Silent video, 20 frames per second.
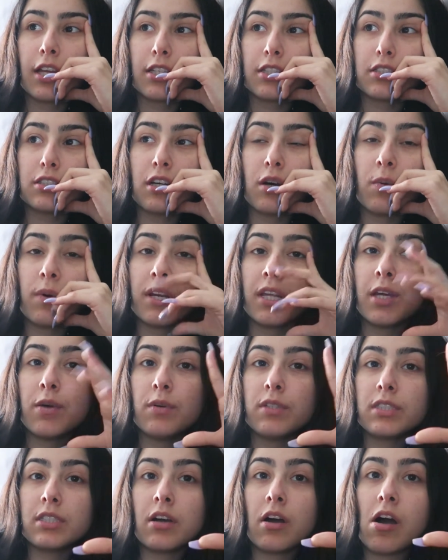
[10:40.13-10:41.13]
So when he
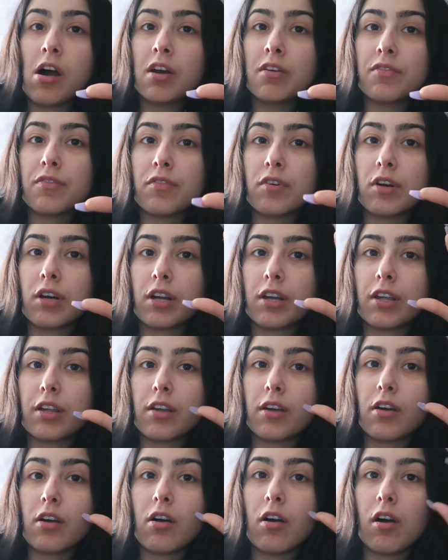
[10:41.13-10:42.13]
was gone for
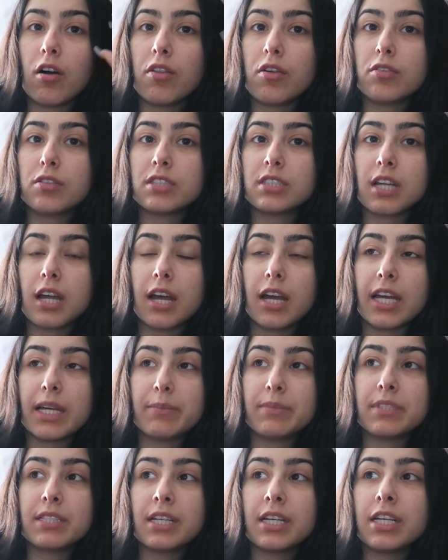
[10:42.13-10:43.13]
all those
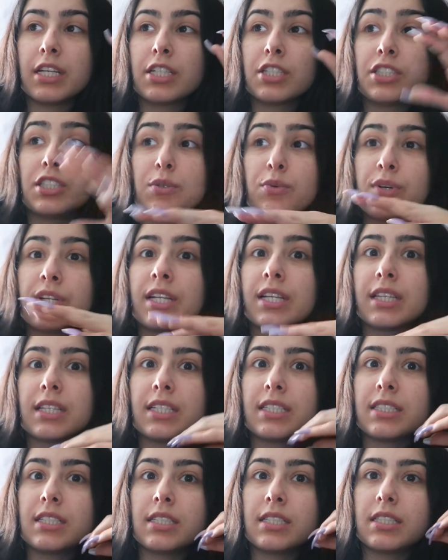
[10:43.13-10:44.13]
times, she wouldn't
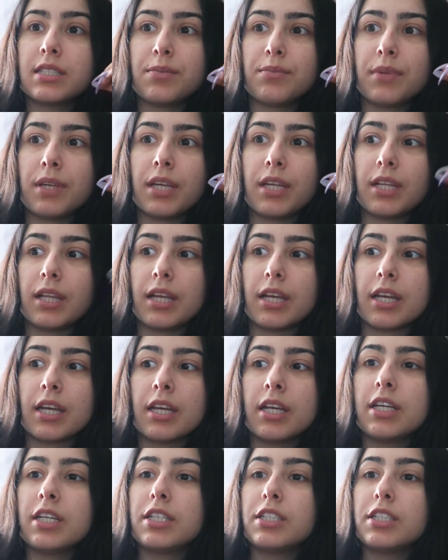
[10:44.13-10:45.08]
listen to me. Like,